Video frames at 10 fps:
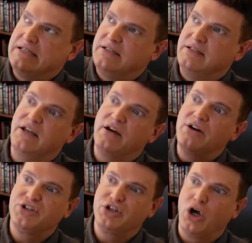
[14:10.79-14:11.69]

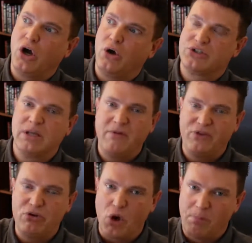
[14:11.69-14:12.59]
years ago, some of
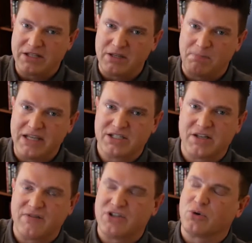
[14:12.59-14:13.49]
you know bits and pieces
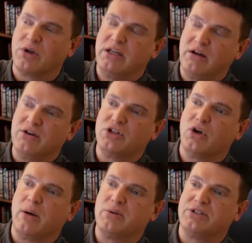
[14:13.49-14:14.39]
of this story. Years
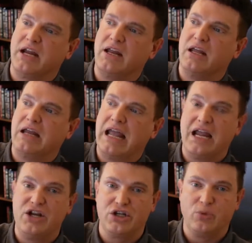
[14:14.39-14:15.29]
ago, I was dating an
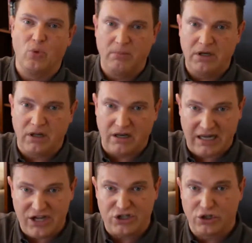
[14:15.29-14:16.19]
Asian woman, an
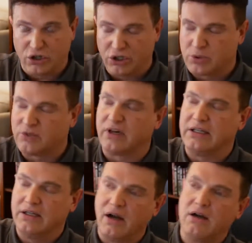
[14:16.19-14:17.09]
Asian girl. She was
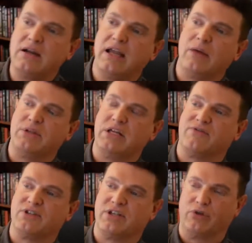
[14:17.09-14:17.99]
very young, and we
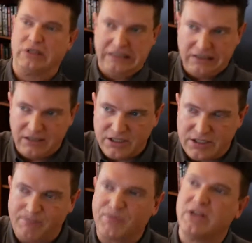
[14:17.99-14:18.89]
dated for several
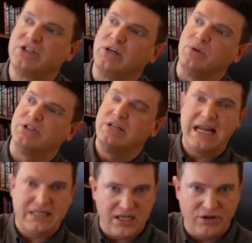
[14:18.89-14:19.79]
years, and she was
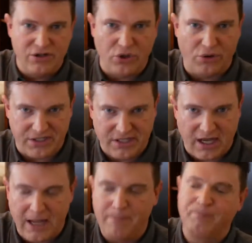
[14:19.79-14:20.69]
19 years old at the
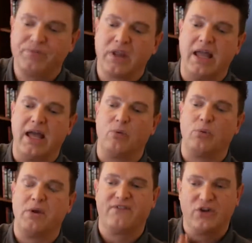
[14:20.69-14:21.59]
time. And
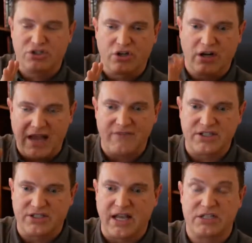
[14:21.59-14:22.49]
when we first started having
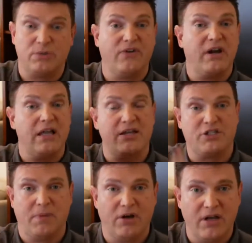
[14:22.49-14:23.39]
sex, she was very
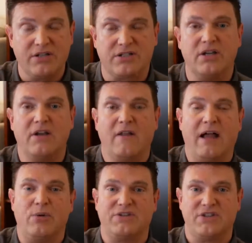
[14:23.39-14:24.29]
inexperienced.
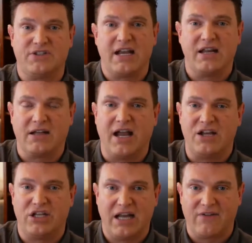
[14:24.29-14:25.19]
I was the second guy
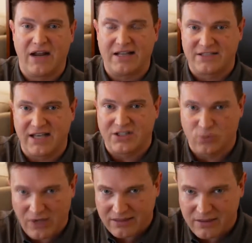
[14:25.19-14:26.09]
she had ever had sex
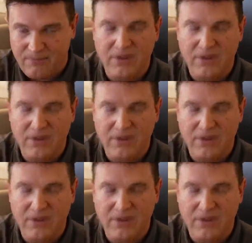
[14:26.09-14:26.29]
with.